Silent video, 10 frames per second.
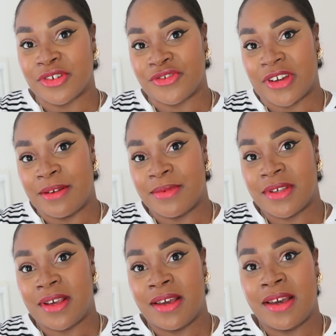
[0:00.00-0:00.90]

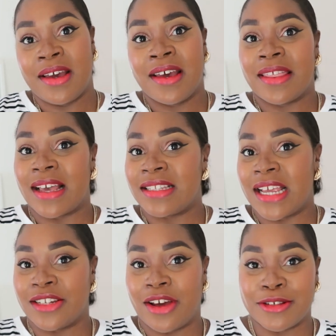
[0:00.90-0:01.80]
straps. That's
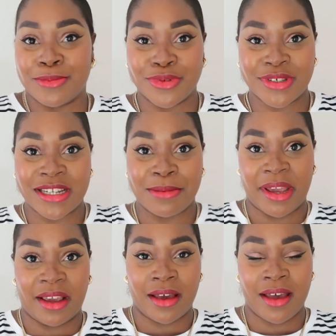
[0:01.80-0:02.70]
10 times more
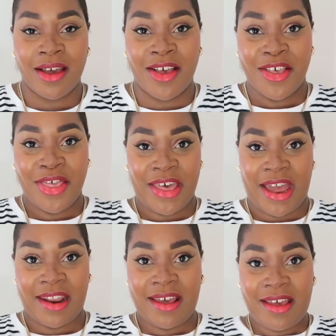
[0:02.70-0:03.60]
slimming
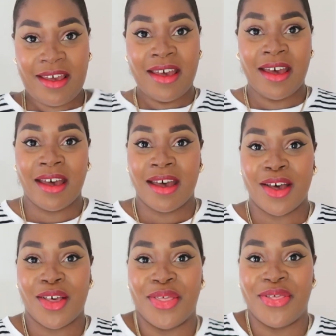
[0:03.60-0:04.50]
than
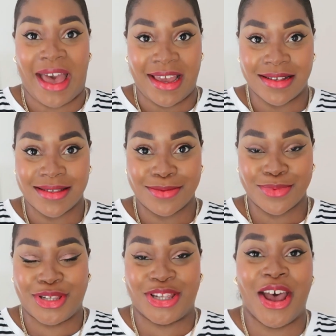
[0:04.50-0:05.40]
that is.
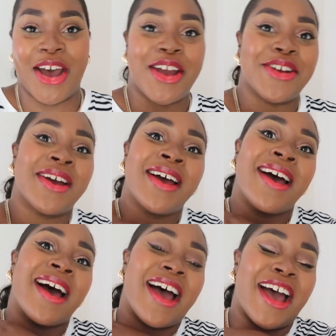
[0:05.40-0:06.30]
So
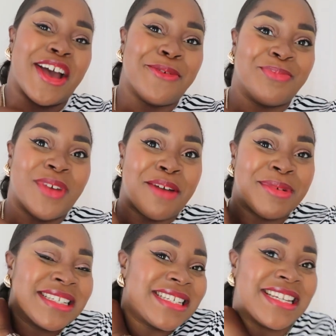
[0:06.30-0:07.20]
I
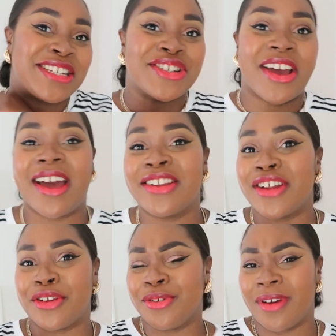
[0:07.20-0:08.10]
mean, it's a t-shirt, and you
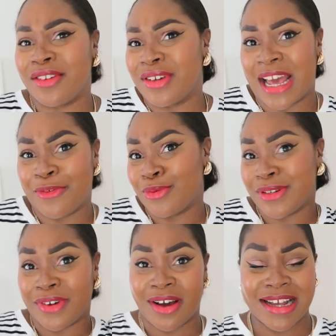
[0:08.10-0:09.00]
know, you can have all
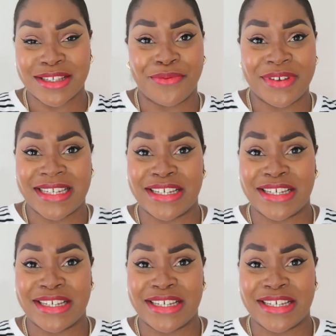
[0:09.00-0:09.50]
different kinds of fit